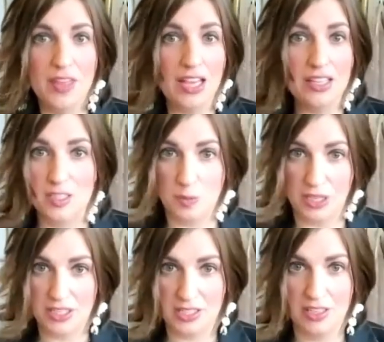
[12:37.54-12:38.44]
that
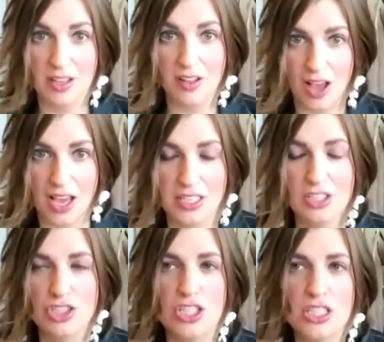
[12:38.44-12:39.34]
speaks a lot,
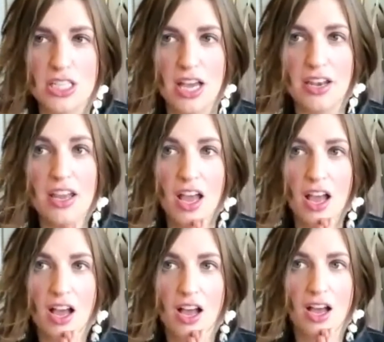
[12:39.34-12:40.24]
and she said,
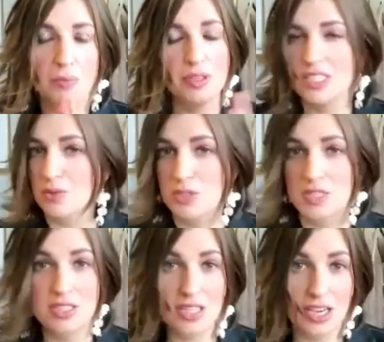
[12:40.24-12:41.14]
because I
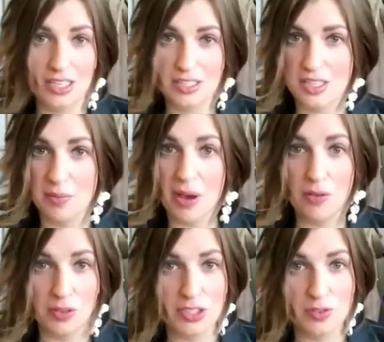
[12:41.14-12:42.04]
was designing some
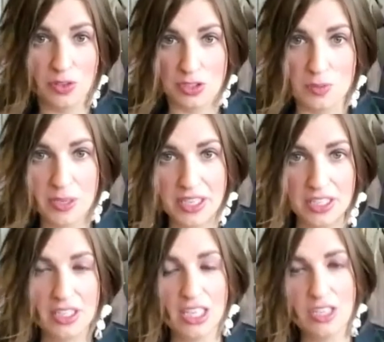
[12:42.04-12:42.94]
outfits for her
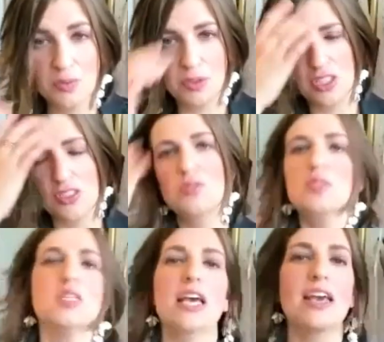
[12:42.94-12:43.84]
speaking engagements, and she
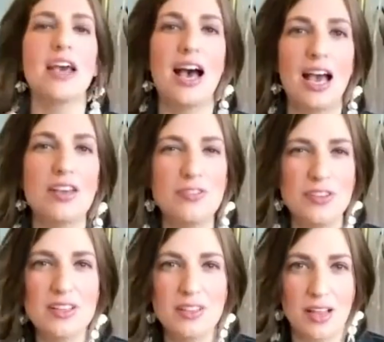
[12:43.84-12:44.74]
was like, I
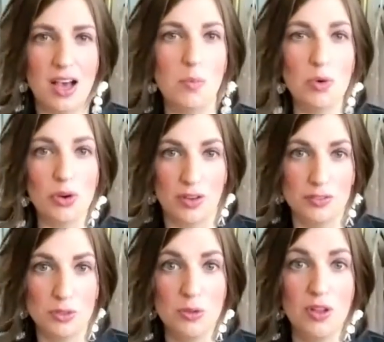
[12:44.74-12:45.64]
feel a lot more
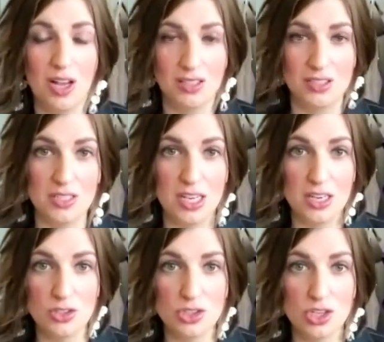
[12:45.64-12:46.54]
comfortable on
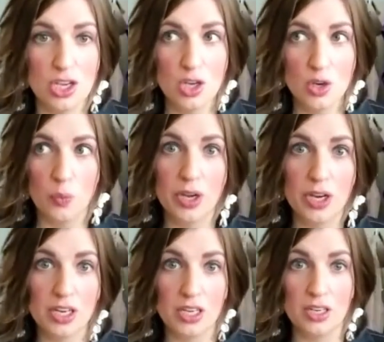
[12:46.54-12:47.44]
stage
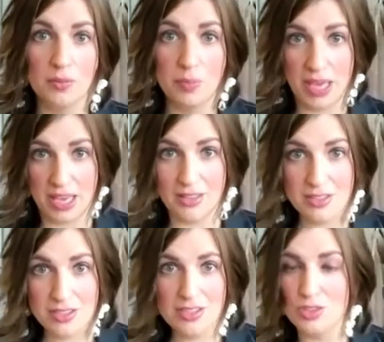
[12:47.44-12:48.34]
wearing
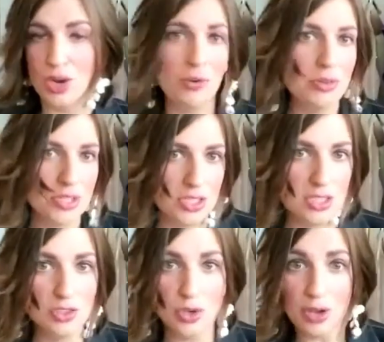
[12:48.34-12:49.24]
pants and
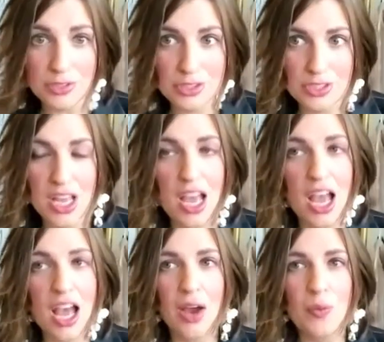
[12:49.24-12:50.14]
trousers
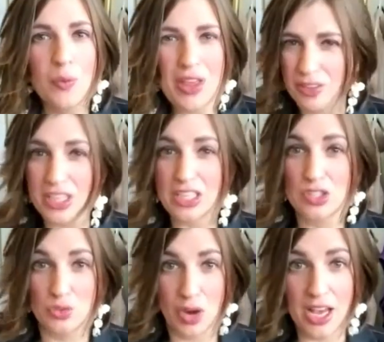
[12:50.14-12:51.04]
rather than
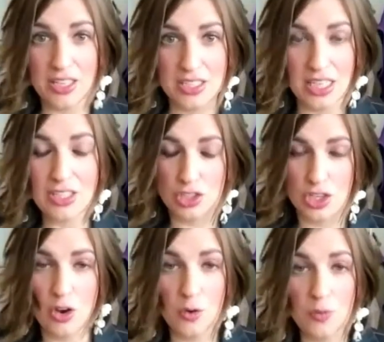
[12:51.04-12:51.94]
a dress. And
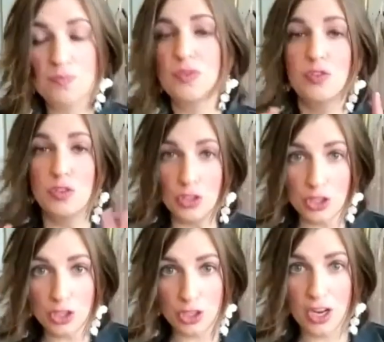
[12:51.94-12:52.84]
so for
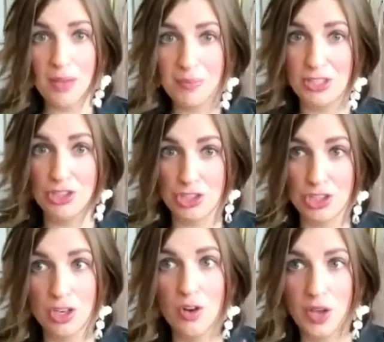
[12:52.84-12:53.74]
her, I made
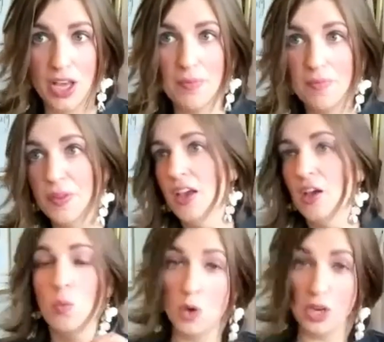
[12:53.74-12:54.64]
sure, okay,
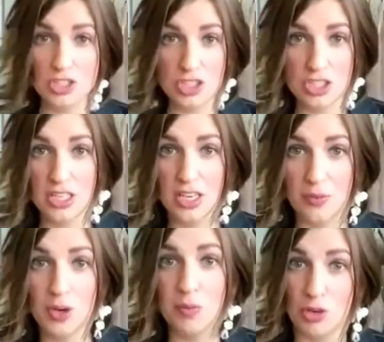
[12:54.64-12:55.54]
when
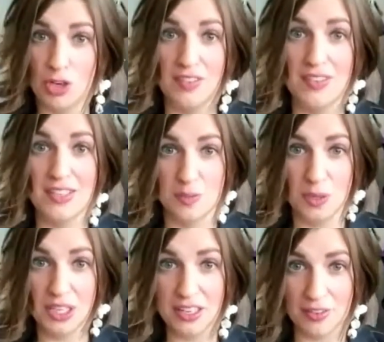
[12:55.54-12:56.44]
I'm creating these
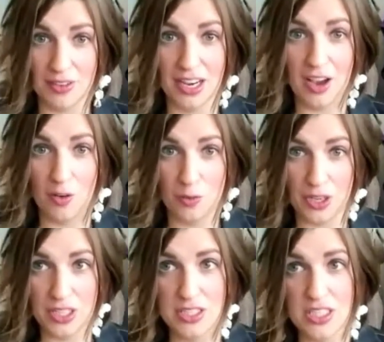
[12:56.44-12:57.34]
speaking event
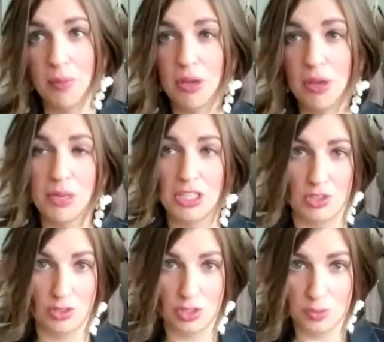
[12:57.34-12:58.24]
outfits, I'm going to make
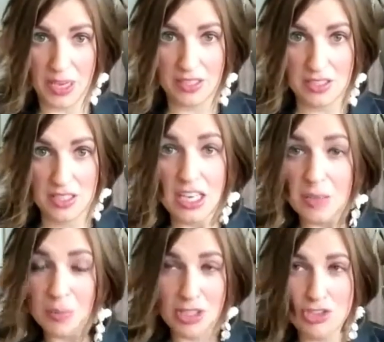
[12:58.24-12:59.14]
sure there's pants
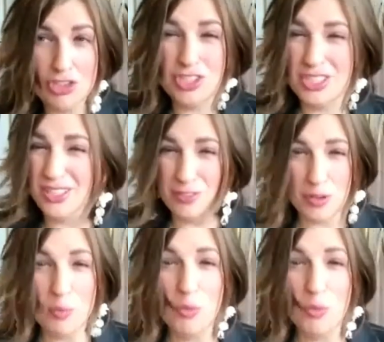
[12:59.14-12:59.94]
because she's going to